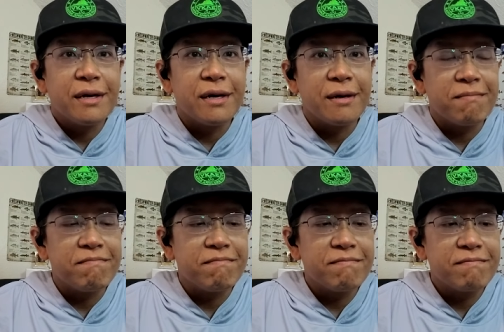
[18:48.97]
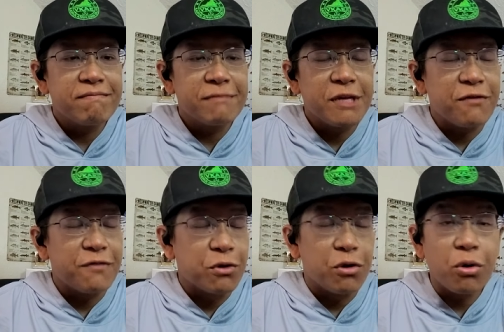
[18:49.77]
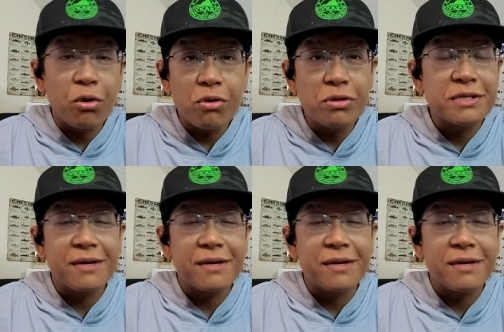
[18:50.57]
Um, you know, if there are holes,